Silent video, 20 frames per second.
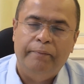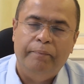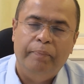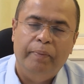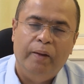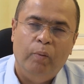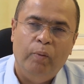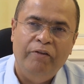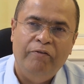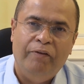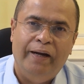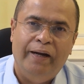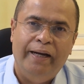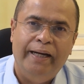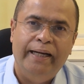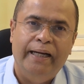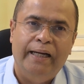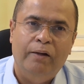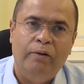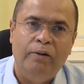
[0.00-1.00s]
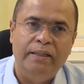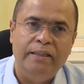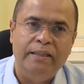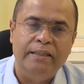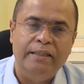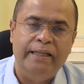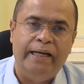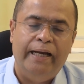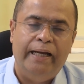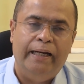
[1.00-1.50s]
we find out is
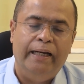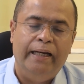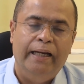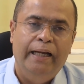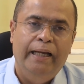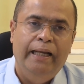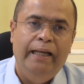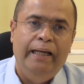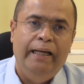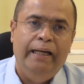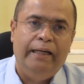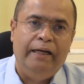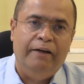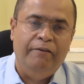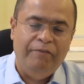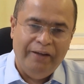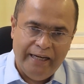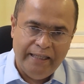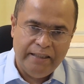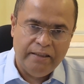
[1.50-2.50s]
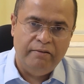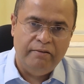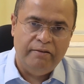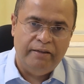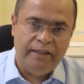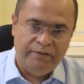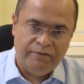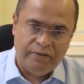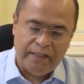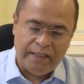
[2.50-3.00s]
that configuration
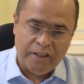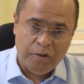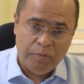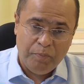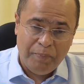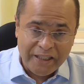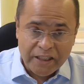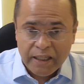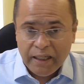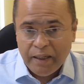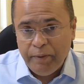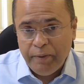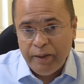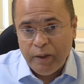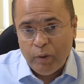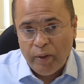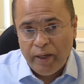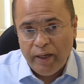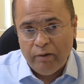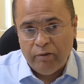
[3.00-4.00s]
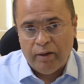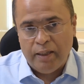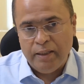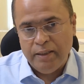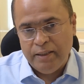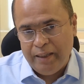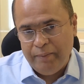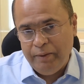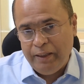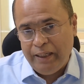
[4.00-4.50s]
drift, especially between
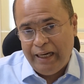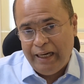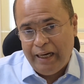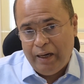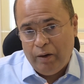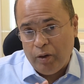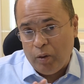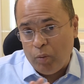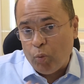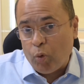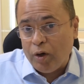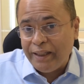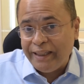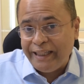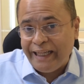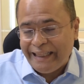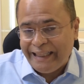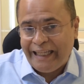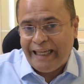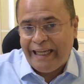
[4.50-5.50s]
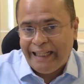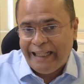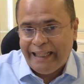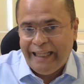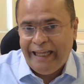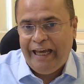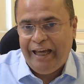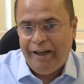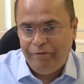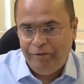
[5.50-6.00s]
runtime cloud and what they think they
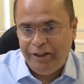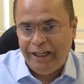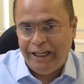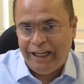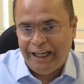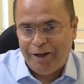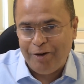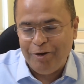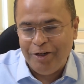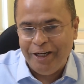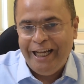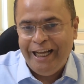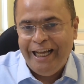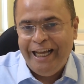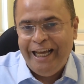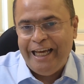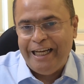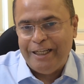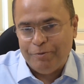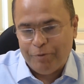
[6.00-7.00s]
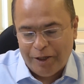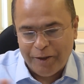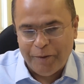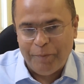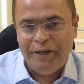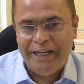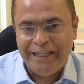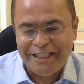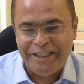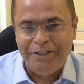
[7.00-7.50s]
have in cloud, is one of the
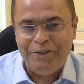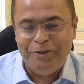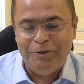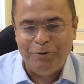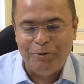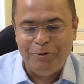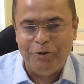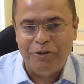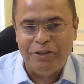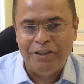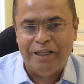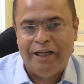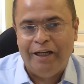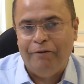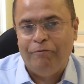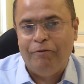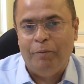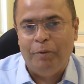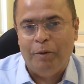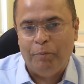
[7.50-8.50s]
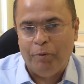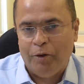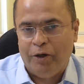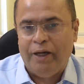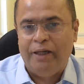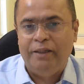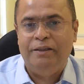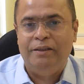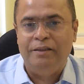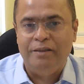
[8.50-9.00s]
biggest issues from a
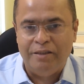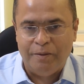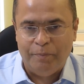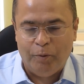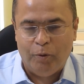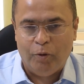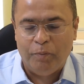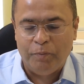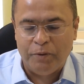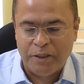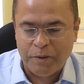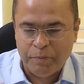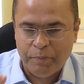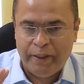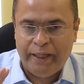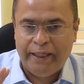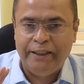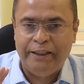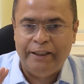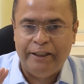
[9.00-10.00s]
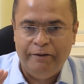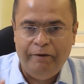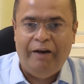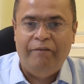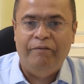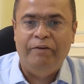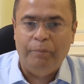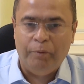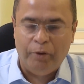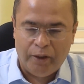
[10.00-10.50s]
production support perspective,
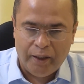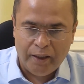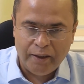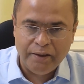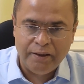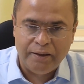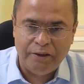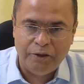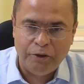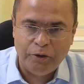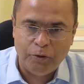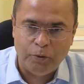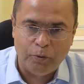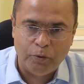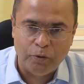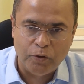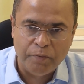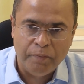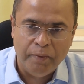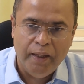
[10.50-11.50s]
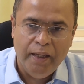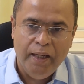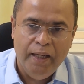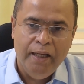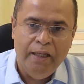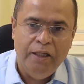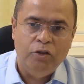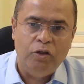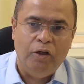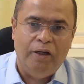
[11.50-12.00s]
having production issues.
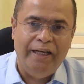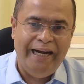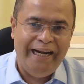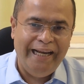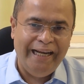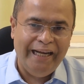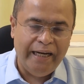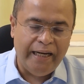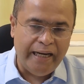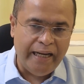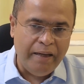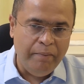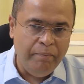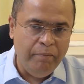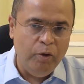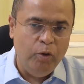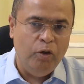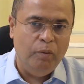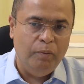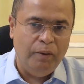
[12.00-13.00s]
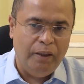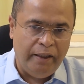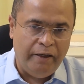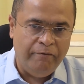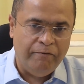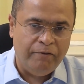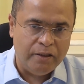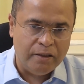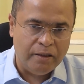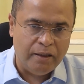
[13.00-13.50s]
So creating an immutable
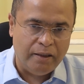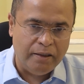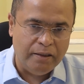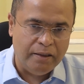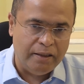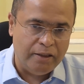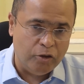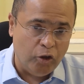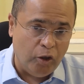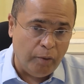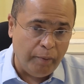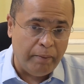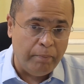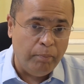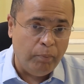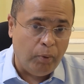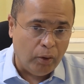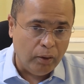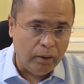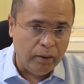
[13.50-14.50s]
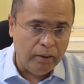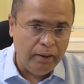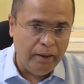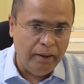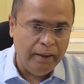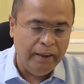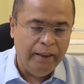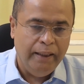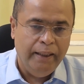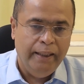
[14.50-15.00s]
infrastructure is going to be
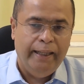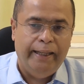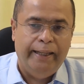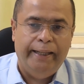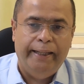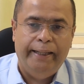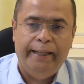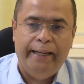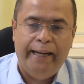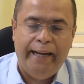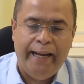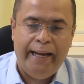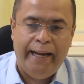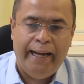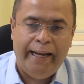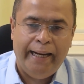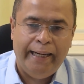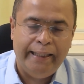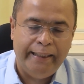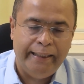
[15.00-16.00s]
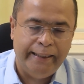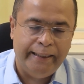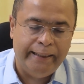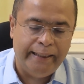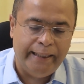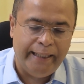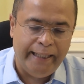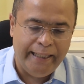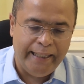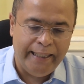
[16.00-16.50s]
important, and
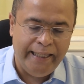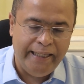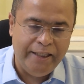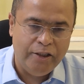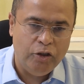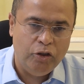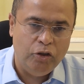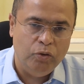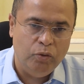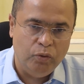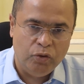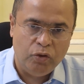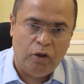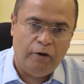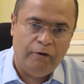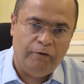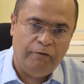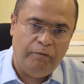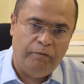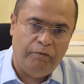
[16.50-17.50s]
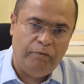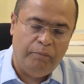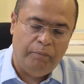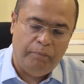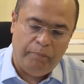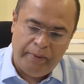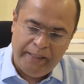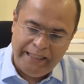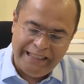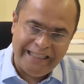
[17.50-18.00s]
it needs to sort of
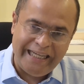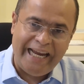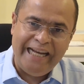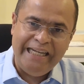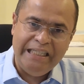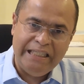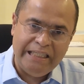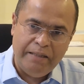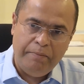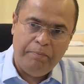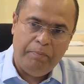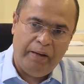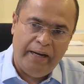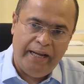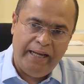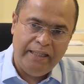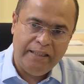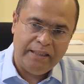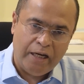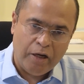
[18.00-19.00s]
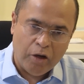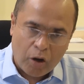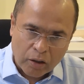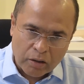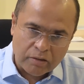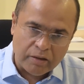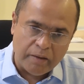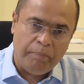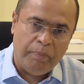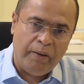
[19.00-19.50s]
be changed in place and
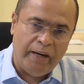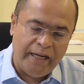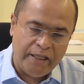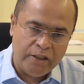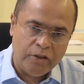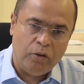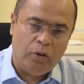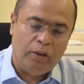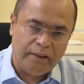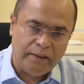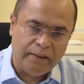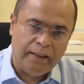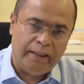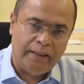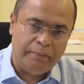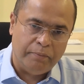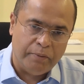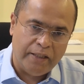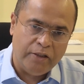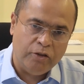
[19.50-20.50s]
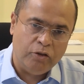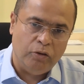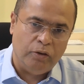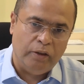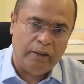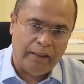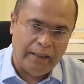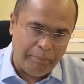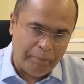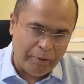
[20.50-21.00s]
not replaced all the time, right? So
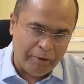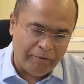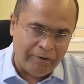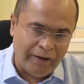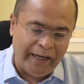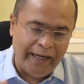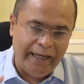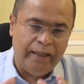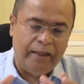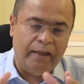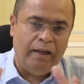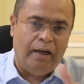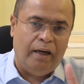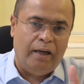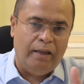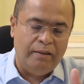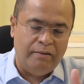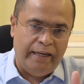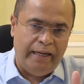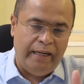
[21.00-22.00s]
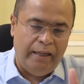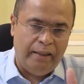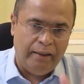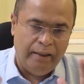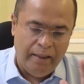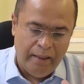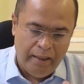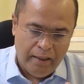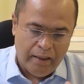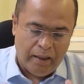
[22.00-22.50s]
provide a guardrailed
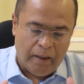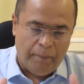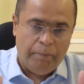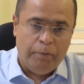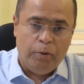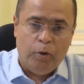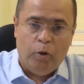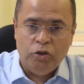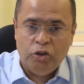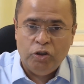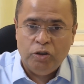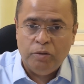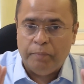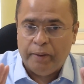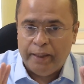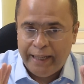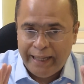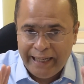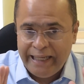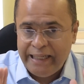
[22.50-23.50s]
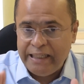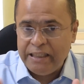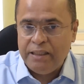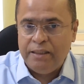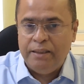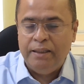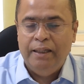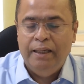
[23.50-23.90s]
approach, but at least